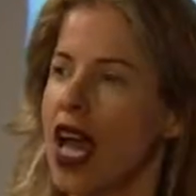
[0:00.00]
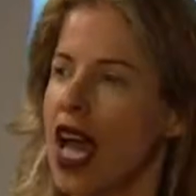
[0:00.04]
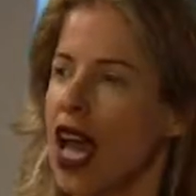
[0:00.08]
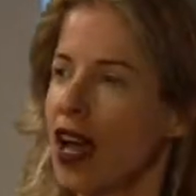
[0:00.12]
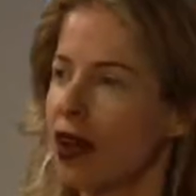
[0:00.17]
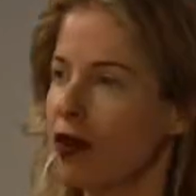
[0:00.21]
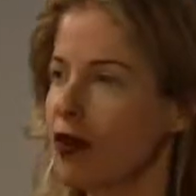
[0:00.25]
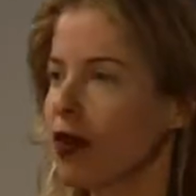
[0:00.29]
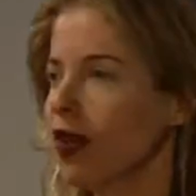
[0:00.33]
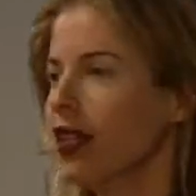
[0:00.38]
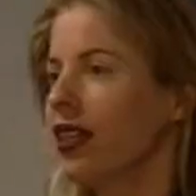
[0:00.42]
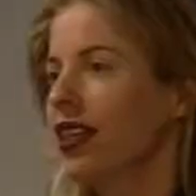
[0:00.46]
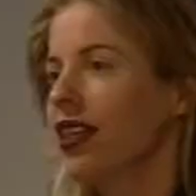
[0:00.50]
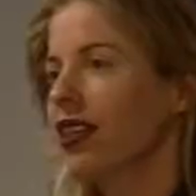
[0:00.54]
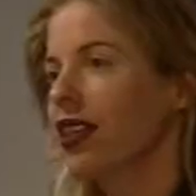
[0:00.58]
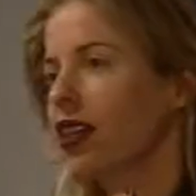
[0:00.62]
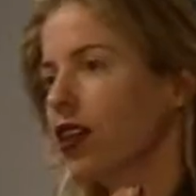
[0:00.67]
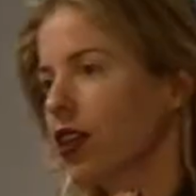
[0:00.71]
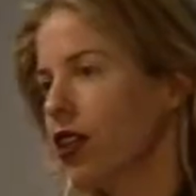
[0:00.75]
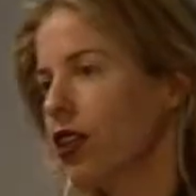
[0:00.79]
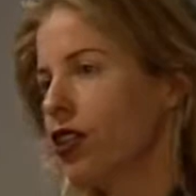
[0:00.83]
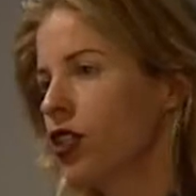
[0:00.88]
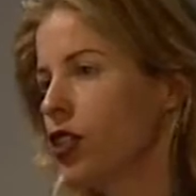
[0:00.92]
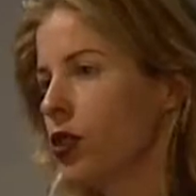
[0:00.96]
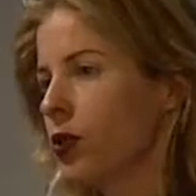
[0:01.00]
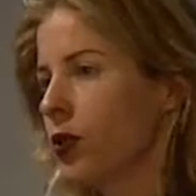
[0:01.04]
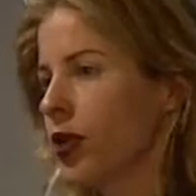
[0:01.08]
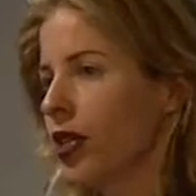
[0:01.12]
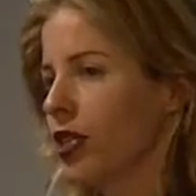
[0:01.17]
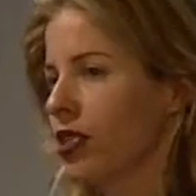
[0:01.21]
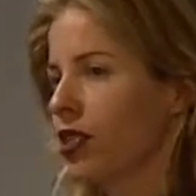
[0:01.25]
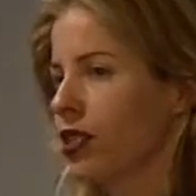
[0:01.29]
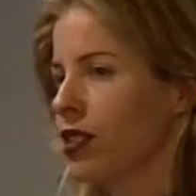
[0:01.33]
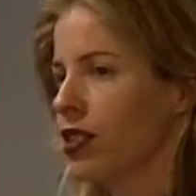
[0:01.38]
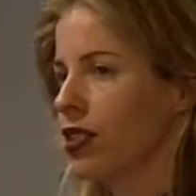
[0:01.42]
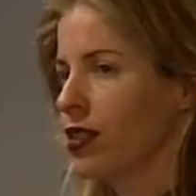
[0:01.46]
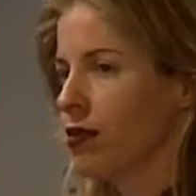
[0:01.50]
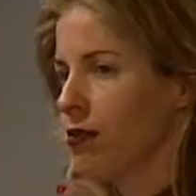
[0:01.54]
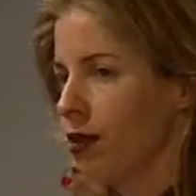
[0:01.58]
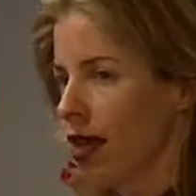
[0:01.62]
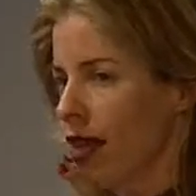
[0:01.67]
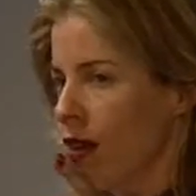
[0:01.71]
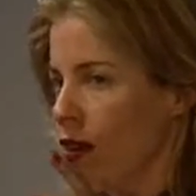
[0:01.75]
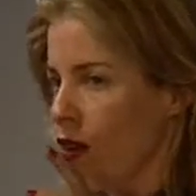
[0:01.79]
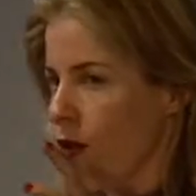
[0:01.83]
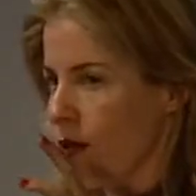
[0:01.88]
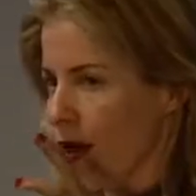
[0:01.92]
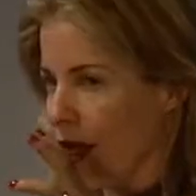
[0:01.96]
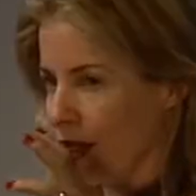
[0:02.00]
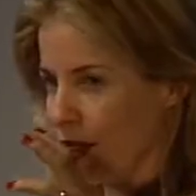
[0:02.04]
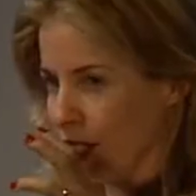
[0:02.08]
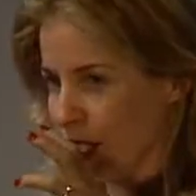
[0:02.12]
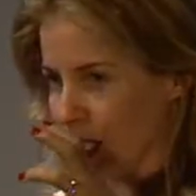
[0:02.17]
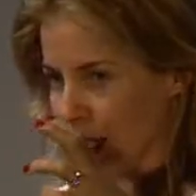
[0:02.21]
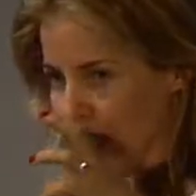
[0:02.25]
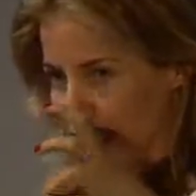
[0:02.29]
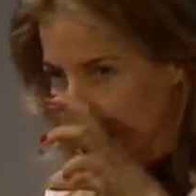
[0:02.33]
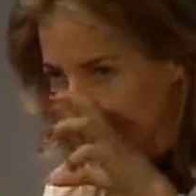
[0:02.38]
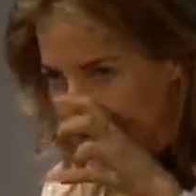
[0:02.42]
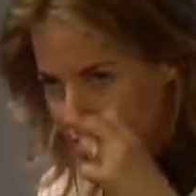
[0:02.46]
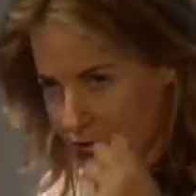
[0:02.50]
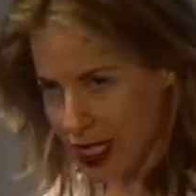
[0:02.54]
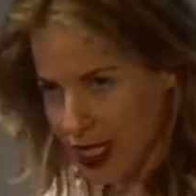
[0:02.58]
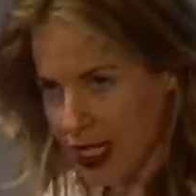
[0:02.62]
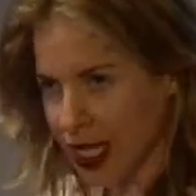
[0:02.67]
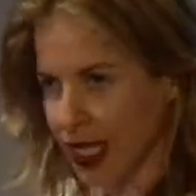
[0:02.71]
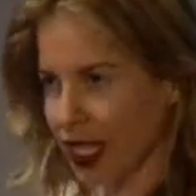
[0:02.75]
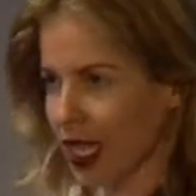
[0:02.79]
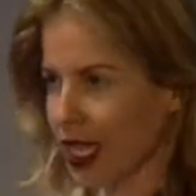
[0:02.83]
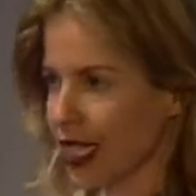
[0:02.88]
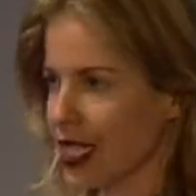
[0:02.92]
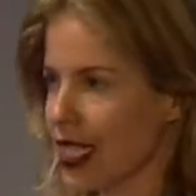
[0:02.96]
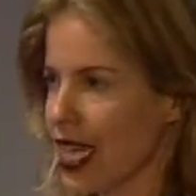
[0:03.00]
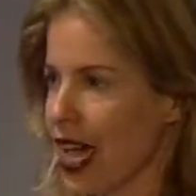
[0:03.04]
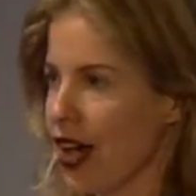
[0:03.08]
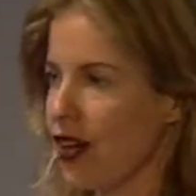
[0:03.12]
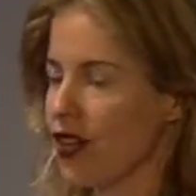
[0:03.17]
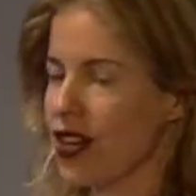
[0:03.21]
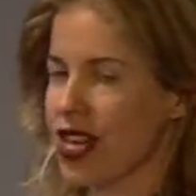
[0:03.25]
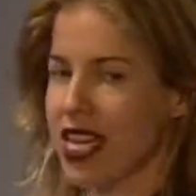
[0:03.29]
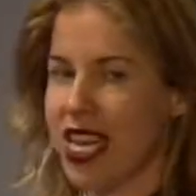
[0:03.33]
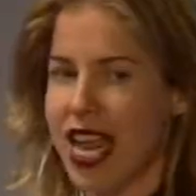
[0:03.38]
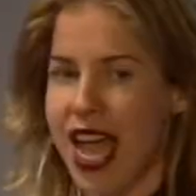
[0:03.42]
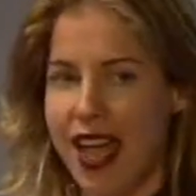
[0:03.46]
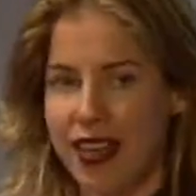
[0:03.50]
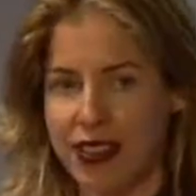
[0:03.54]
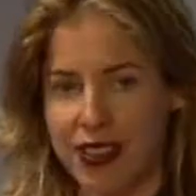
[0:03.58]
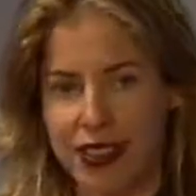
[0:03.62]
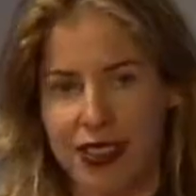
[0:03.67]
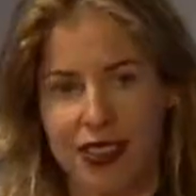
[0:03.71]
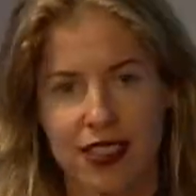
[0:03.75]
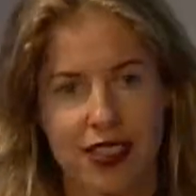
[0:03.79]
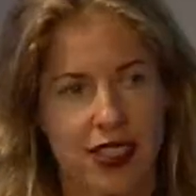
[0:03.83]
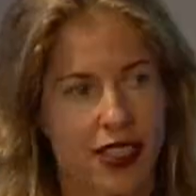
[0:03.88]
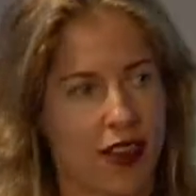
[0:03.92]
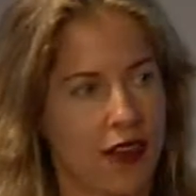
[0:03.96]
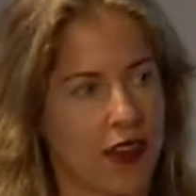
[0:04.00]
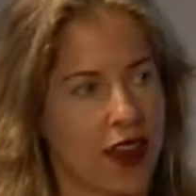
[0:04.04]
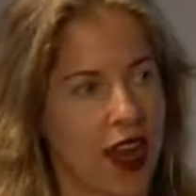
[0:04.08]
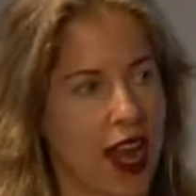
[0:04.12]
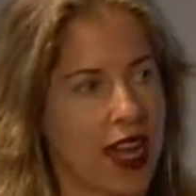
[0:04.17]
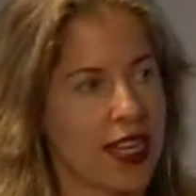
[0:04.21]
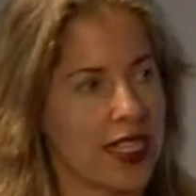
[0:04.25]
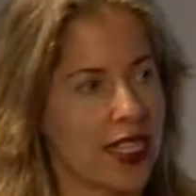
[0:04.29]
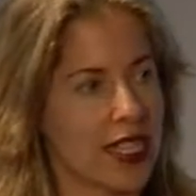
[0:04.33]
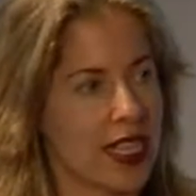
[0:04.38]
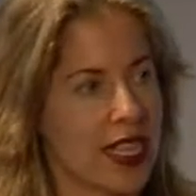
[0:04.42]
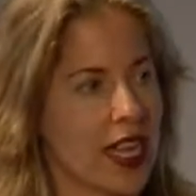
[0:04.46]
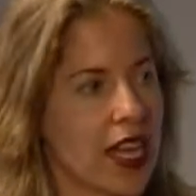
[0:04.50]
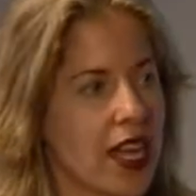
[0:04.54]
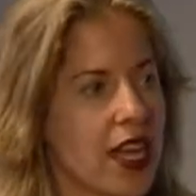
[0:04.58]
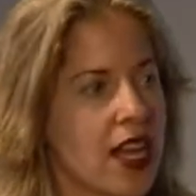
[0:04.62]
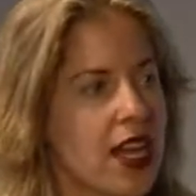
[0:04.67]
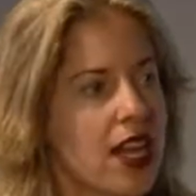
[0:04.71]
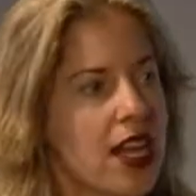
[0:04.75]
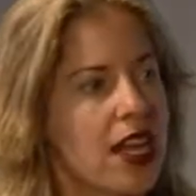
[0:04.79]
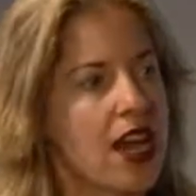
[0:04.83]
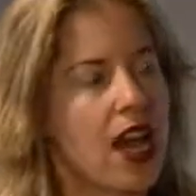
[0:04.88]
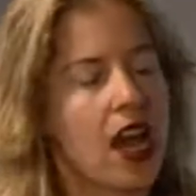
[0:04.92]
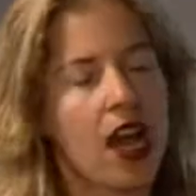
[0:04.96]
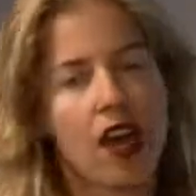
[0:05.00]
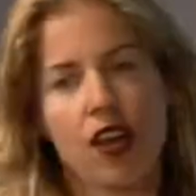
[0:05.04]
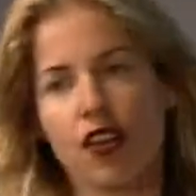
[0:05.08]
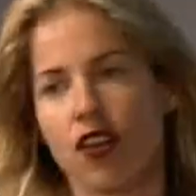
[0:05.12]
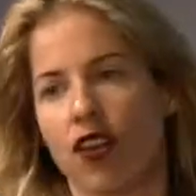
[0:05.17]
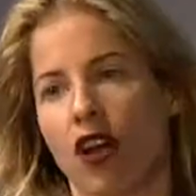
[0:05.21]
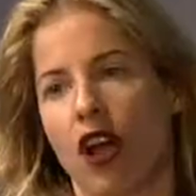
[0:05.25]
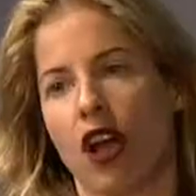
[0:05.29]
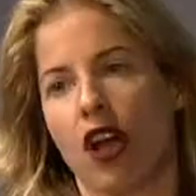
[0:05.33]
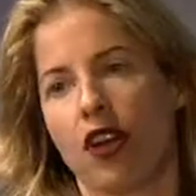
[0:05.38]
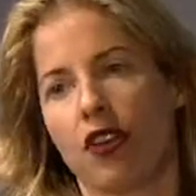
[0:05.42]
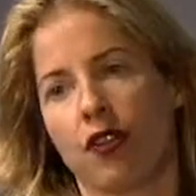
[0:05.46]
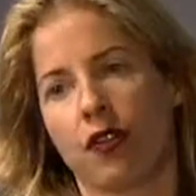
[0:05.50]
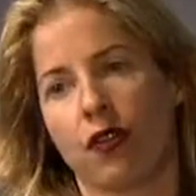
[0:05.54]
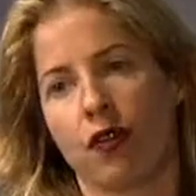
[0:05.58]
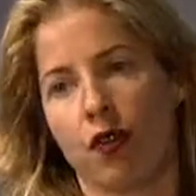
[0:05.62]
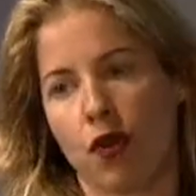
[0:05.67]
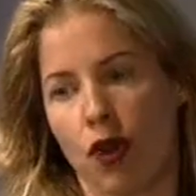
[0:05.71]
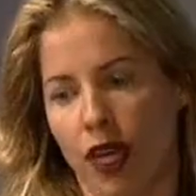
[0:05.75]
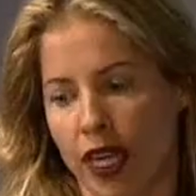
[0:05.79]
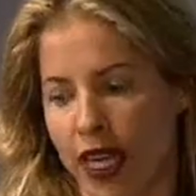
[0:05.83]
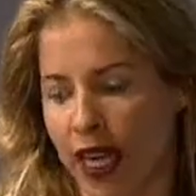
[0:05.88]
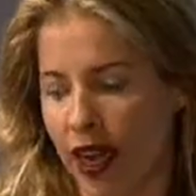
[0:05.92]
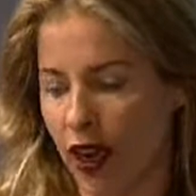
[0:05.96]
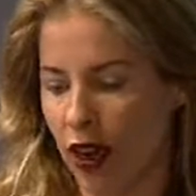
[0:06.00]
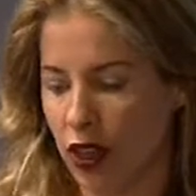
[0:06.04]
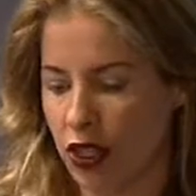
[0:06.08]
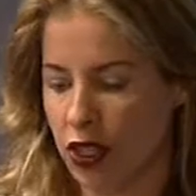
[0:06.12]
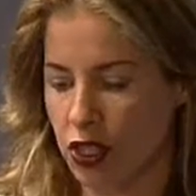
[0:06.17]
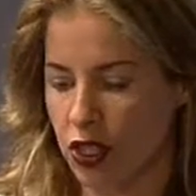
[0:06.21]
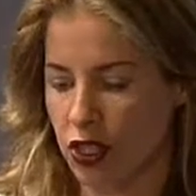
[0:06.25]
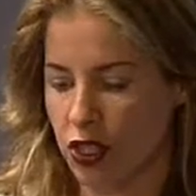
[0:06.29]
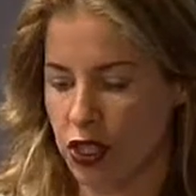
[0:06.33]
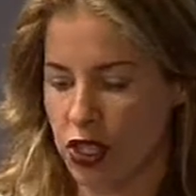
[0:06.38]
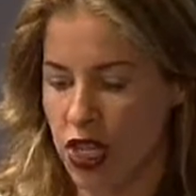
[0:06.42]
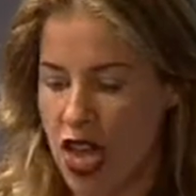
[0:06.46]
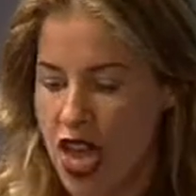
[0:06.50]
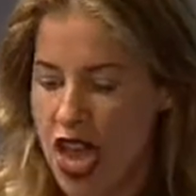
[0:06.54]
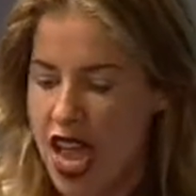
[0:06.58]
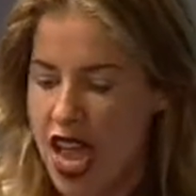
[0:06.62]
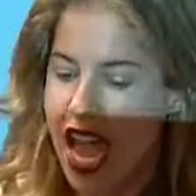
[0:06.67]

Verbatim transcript: And really, the good tweets to me are about just distilling down an essence of an idea under one hundred forty characters.